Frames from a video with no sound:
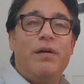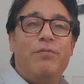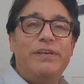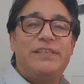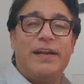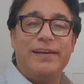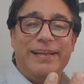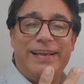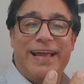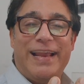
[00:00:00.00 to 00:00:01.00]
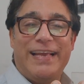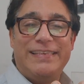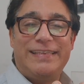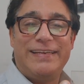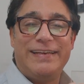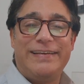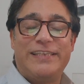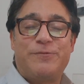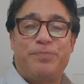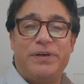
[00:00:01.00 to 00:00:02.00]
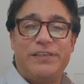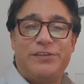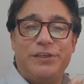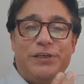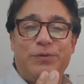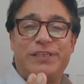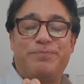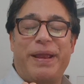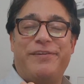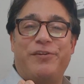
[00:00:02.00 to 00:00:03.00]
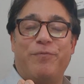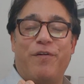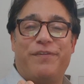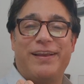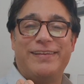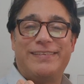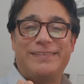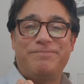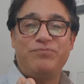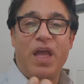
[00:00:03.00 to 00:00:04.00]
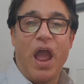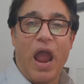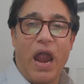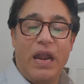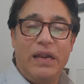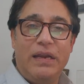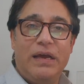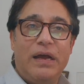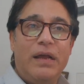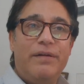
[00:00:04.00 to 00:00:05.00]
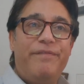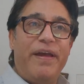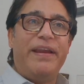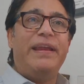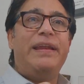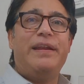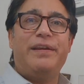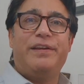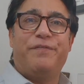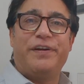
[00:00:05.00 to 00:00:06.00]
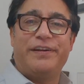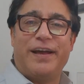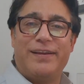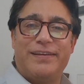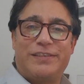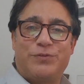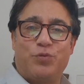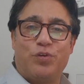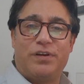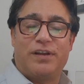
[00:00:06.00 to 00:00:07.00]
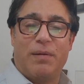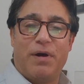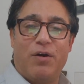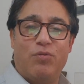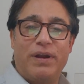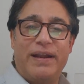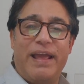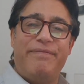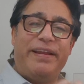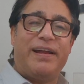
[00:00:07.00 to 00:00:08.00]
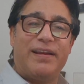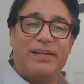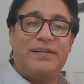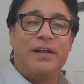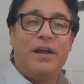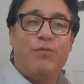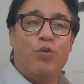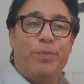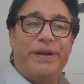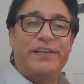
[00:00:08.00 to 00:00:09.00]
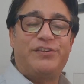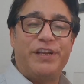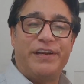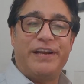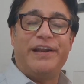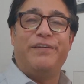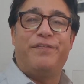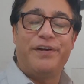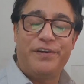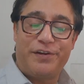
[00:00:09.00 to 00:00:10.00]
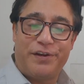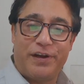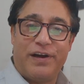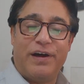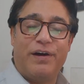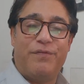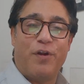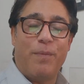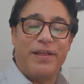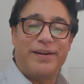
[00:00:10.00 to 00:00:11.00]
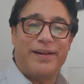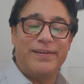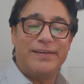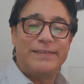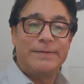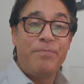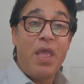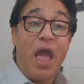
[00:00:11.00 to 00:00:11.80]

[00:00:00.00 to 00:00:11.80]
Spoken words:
we suddenly realized that it dispersed into a spectrum of colors. And very different colors would come out, and every color would be distinct and different from other colors.